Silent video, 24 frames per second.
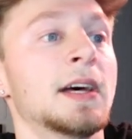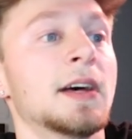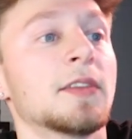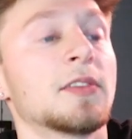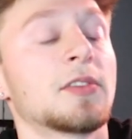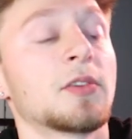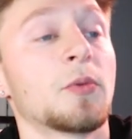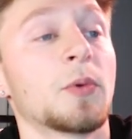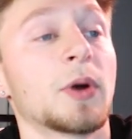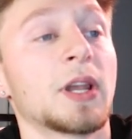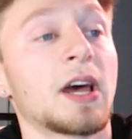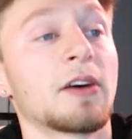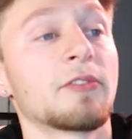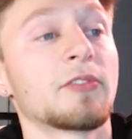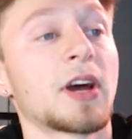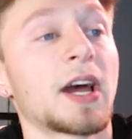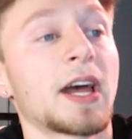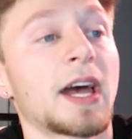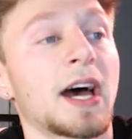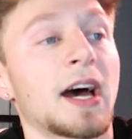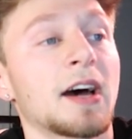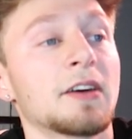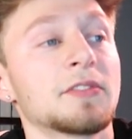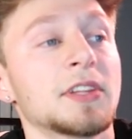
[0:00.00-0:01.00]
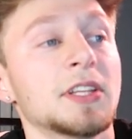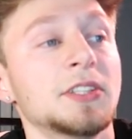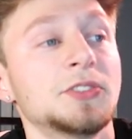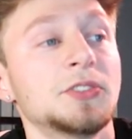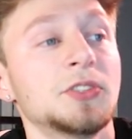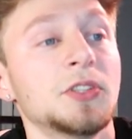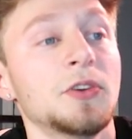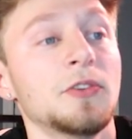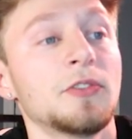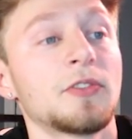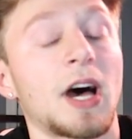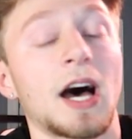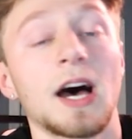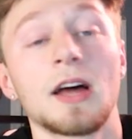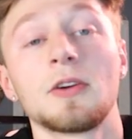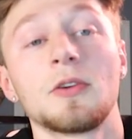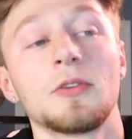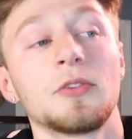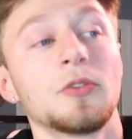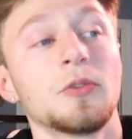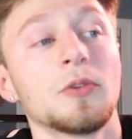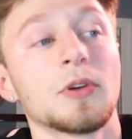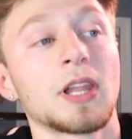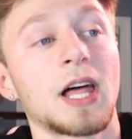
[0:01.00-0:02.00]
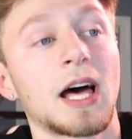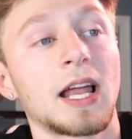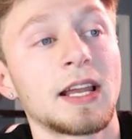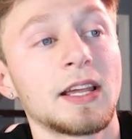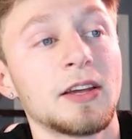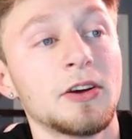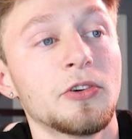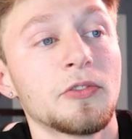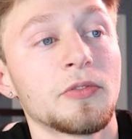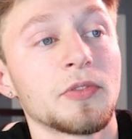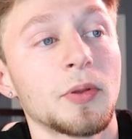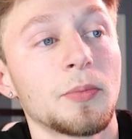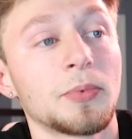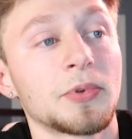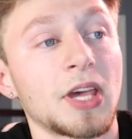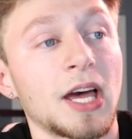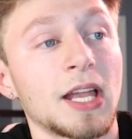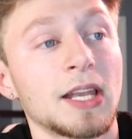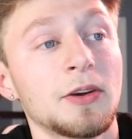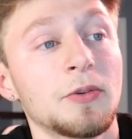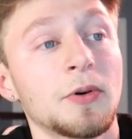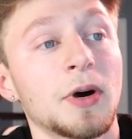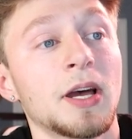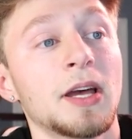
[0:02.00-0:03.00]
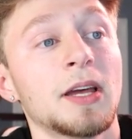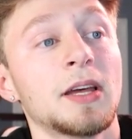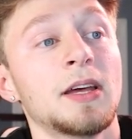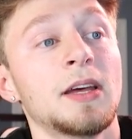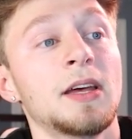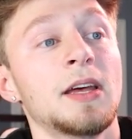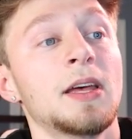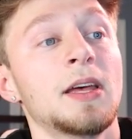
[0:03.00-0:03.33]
So whenever I have these shoes, I don't do a lot of heel flips anyway,